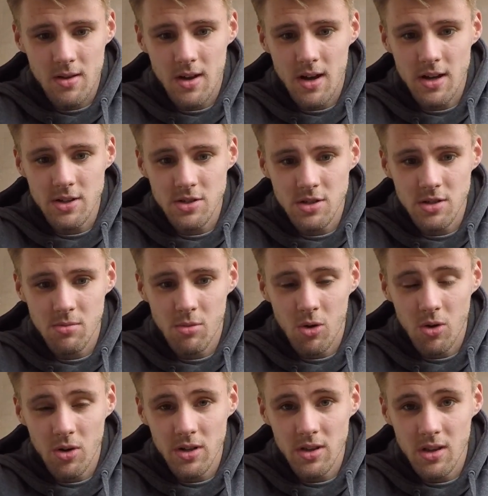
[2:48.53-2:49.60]

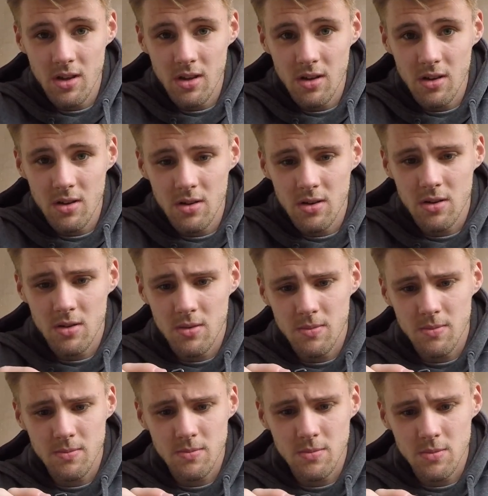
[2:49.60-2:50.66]
HDMI in there,
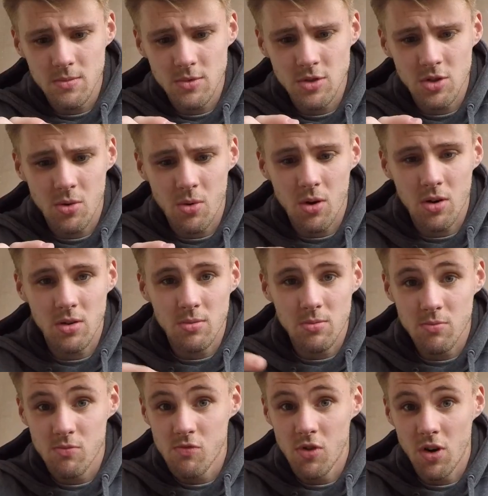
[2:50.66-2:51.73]
so I can
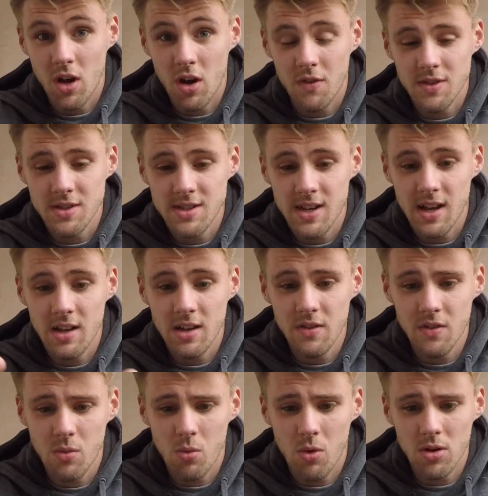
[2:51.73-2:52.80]
run it off a telly if
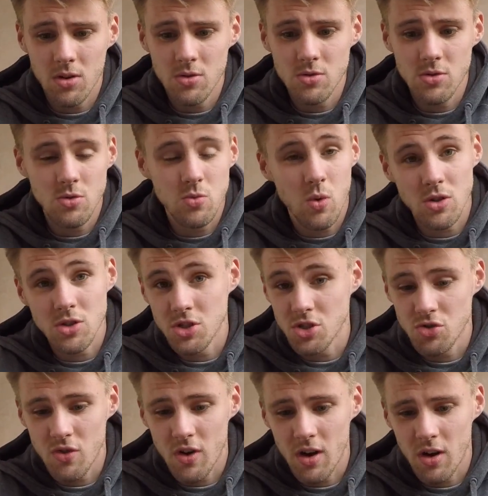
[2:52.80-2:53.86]
I want to just watch it
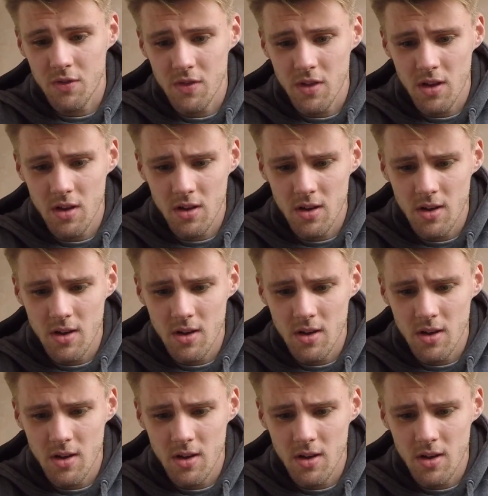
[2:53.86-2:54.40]
straight off there.